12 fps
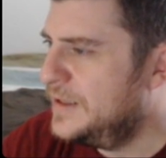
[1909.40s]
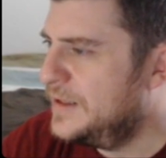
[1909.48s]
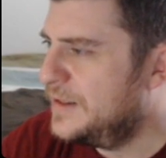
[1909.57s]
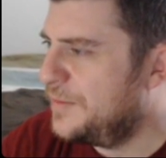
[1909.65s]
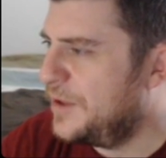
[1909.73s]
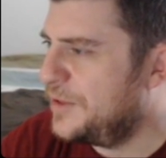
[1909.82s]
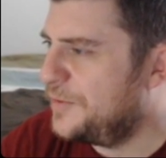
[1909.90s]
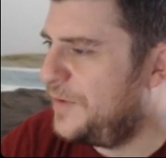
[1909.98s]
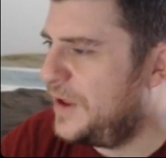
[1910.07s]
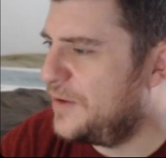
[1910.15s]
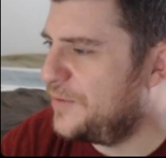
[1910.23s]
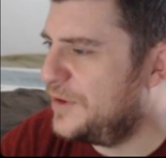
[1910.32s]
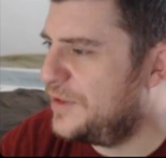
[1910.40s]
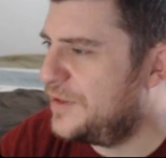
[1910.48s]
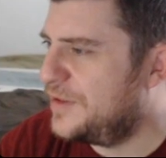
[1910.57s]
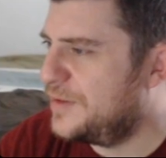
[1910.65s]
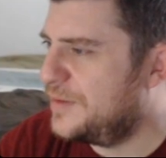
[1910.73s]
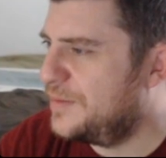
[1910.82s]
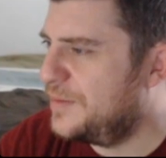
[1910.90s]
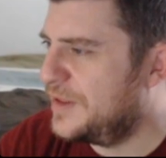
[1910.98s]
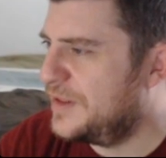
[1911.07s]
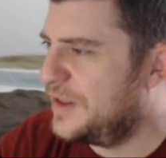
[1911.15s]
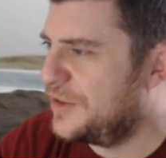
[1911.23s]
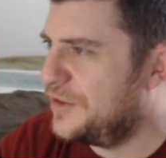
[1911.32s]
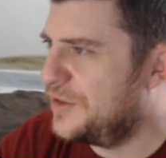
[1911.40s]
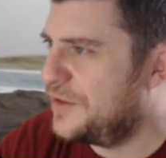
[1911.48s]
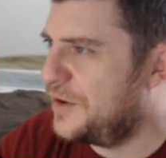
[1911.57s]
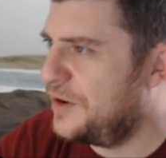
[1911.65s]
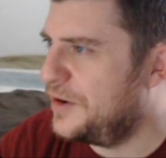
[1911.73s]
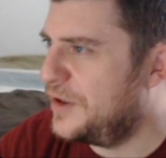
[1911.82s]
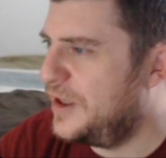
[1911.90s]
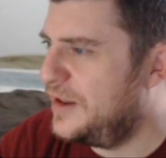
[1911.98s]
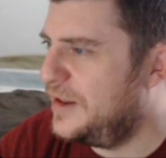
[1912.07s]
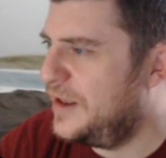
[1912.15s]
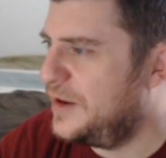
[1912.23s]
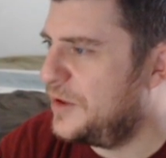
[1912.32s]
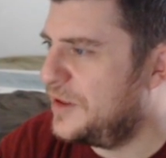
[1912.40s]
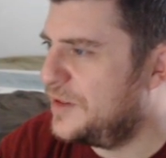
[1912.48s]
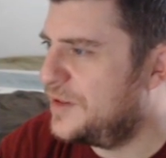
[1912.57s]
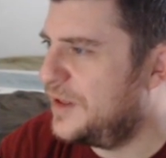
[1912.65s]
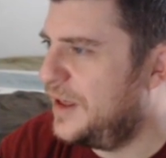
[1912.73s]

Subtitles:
Some other favorites. Extension Starter Kit. Anyways,